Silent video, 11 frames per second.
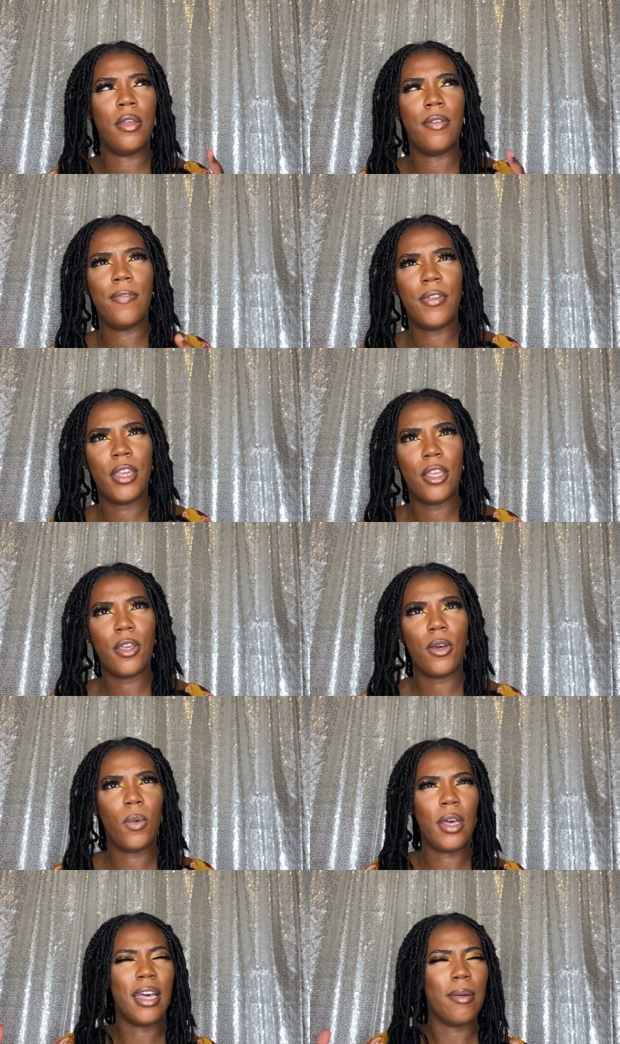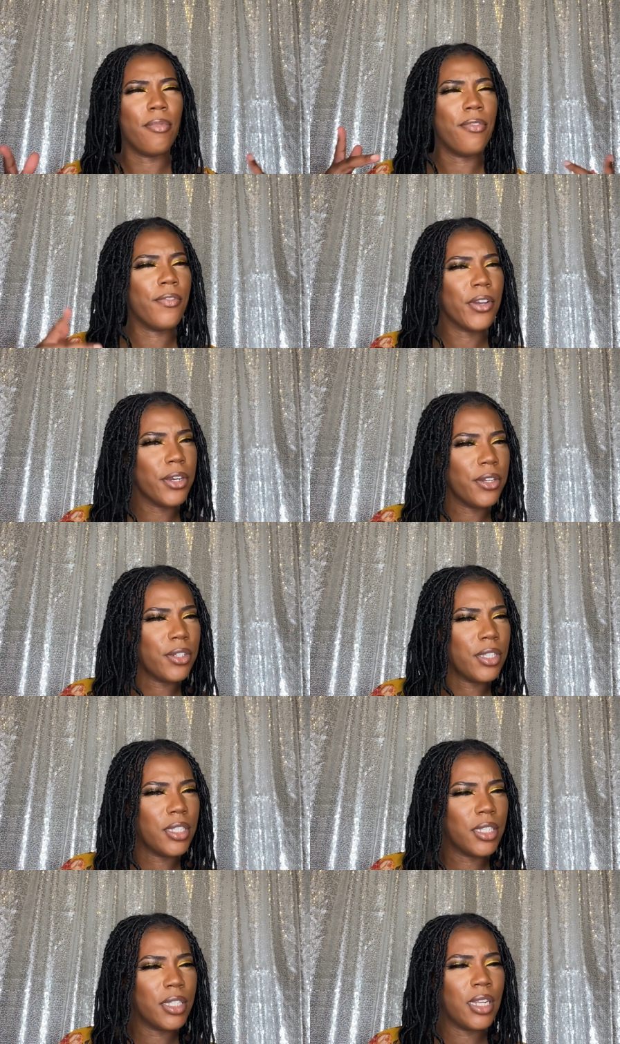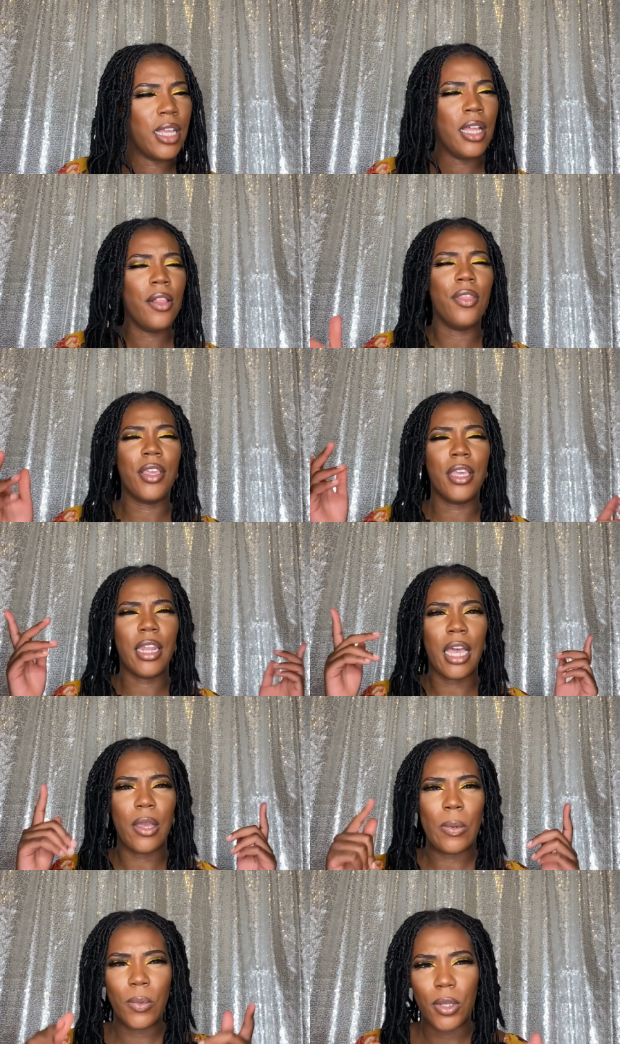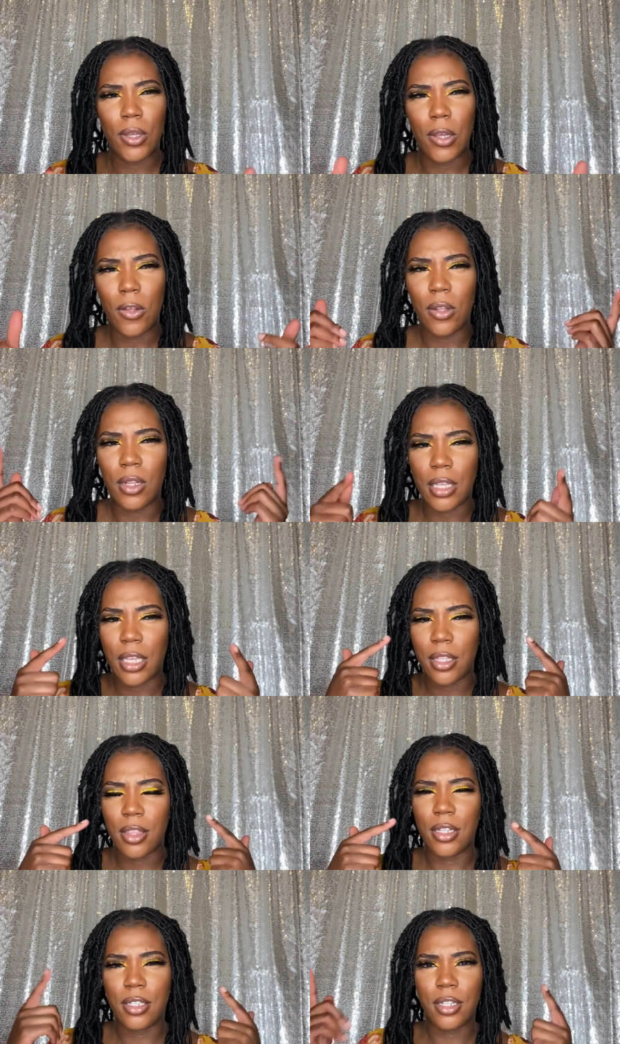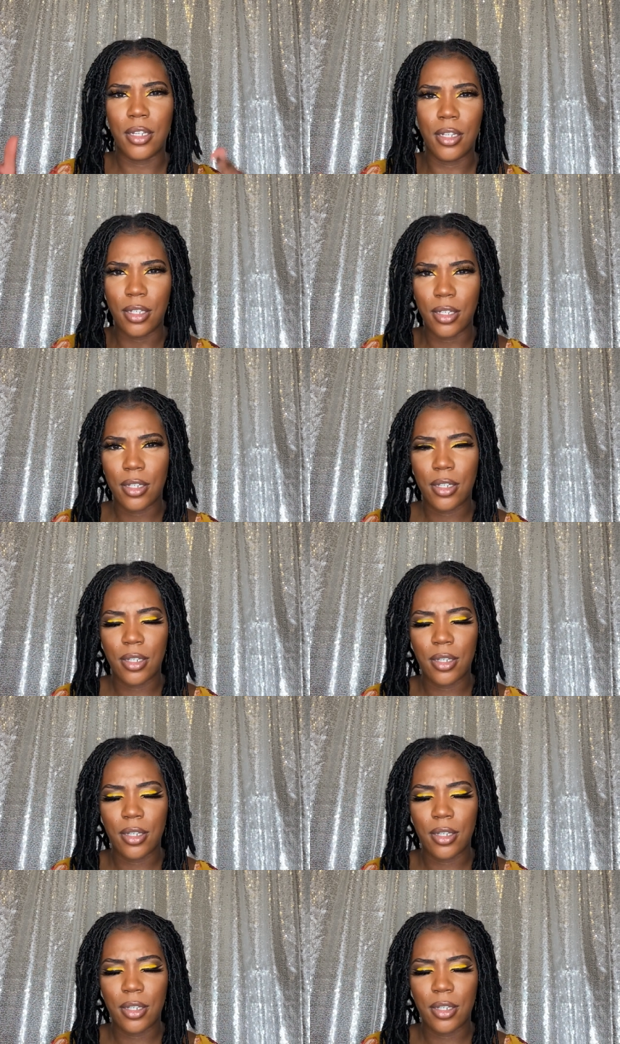video up first, then I will link this look